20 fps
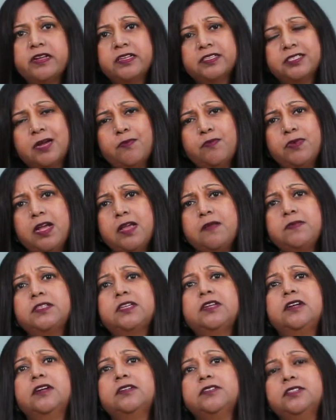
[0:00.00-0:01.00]

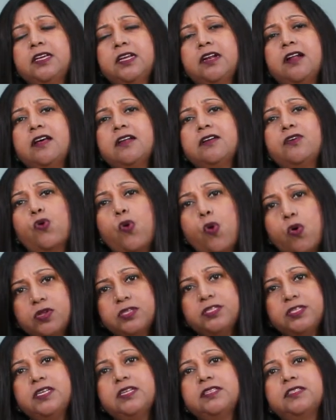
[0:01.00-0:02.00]
Sometimes there are
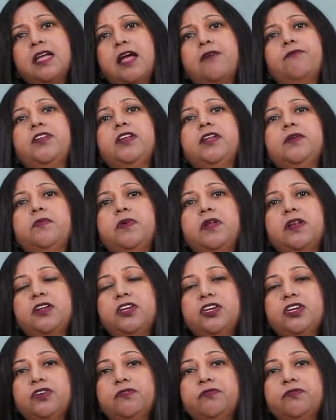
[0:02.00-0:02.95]
courses available